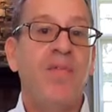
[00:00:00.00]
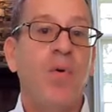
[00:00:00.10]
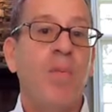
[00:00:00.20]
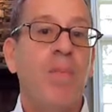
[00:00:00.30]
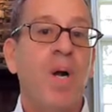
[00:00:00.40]

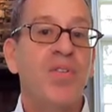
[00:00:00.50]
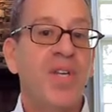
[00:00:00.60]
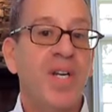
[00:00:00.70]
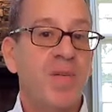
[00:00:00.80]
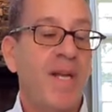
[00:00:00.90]
for
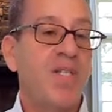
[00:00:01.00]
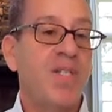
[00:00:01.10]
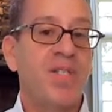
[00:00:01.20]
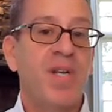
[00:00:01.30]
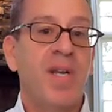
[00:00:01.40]
policy
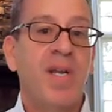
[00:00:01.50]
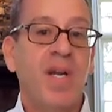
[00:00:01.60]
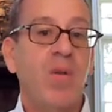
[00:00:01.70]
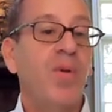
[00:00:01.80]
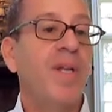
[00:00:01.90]
expenses,
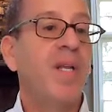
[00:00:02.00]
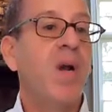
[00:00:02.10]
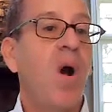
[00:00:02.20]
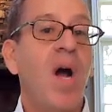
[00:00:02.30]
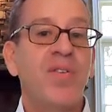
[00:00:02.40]
including the
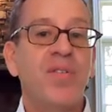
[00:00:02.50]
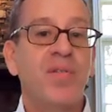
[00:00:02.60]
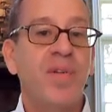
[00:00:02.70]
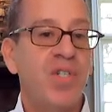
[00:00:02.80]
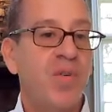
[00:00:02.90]
cost
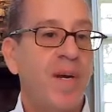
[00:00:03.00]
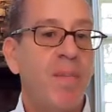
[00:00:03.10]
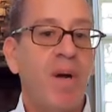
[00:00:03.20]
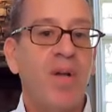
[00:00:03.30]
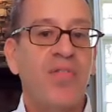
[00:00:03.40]
of issuing a
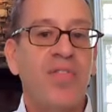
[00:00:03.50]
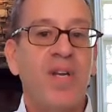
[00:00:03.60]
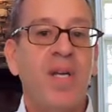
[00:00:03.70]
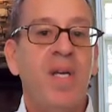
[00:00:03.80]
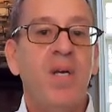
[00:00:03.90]

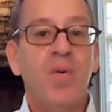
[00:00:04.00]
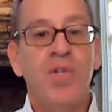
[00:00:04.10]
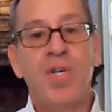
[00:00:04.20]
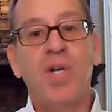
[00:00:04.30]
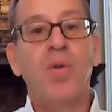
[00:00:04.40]
policy,
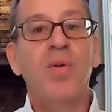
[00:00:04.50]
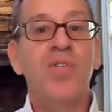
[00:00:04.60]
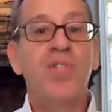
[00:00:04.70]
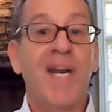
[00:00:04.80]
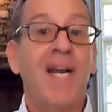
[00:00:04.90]
which
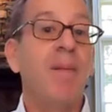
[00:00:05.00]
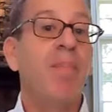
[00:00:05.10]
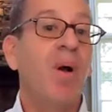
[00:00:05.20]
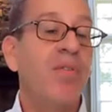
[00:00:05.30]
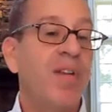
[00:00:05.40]
includes setting the
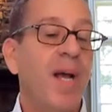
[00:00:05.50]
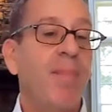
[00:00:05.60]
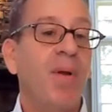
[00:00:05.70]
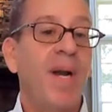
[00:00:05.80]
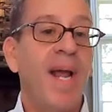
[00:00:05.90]
policy
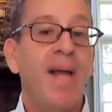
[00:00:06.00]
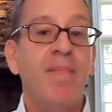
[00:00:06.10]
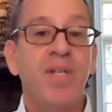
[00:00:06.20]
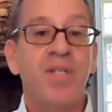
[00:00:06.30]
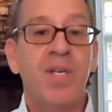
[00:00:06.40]
up on an
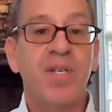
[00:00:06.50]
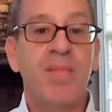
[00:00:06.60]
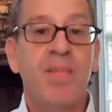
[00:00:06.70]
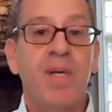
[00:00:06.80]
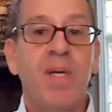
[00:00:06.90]
admin
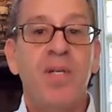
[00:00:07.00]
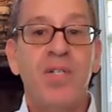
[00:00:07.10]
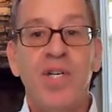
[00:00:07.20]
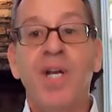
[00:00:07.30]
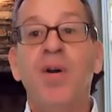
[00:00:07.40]
system,
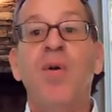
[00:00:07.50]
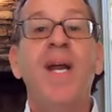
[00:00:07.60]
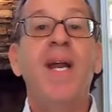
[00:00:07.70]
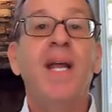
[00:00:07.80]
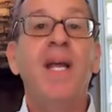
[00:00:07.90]

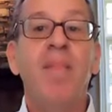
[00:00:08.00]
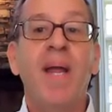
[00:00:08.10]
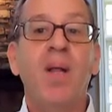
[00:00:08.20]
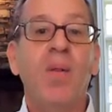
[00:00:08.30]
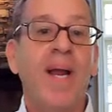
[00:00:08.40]
generating and
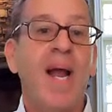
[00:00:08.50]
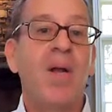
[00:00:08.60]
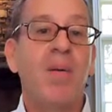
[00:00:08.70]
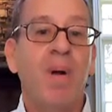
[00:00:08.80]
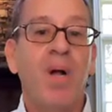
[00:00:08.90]
mailing
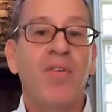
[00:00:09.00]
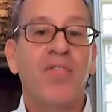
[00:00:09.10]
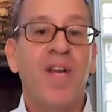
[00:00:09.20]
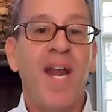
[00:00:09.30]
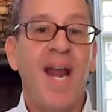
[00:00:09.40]
out a
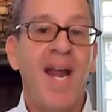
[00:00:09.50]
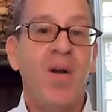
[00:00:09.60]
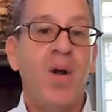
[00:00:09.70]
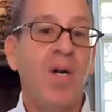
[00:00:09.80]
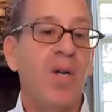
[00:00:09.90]
policy,
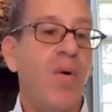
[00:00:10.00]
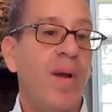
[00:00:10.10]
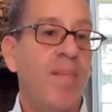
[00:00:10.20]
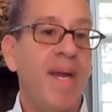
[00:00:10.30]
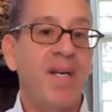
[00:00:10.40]
and
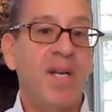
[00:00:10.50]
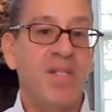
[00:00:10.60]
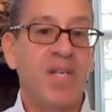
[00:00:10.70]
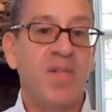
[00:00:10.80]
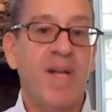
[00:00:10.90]
ongoing
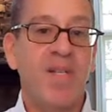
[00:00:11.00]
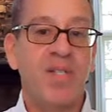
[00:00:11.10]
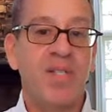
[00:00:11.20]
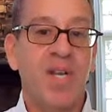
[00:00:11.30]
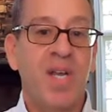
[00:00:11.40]
maintenance
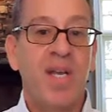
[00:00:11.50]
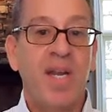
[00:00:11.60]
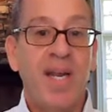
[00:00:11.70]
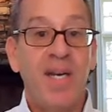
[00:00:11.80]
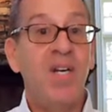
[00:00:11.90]
expenses.
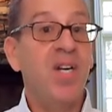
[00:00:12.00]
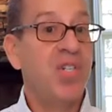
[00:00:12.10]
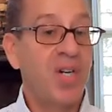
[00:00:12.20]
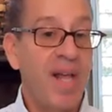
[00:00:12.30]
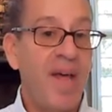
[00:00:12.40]
In
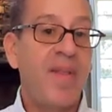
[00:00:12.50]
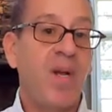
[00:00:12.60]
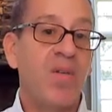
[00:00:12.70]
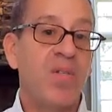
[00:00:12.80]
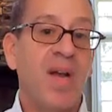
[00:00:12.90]
addition to that,
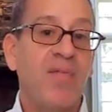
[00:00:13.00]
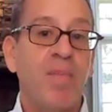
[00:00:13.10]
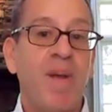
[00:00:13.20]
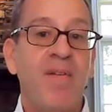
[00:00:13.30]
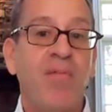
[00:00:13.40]
they also have
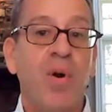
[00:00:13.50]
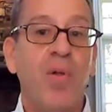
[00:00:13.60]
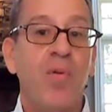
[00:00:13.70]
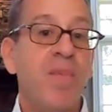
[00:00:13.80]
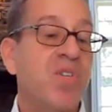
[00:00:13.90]
to pay for
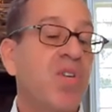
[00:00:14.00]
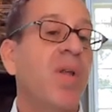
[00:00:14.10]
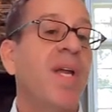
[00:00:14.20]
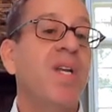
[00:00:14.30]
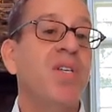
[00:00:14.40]
other
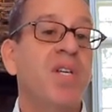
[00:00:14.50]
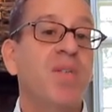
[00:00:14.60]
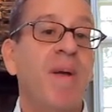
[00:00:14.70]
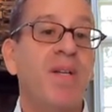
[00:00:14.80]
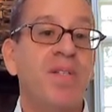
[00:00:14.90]
miscellaneous
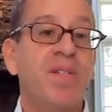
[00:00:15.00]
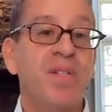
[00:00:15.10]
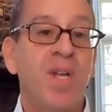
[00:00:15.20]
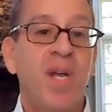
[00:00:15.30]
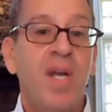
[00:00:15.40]

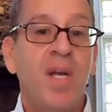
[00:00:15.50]
expenses,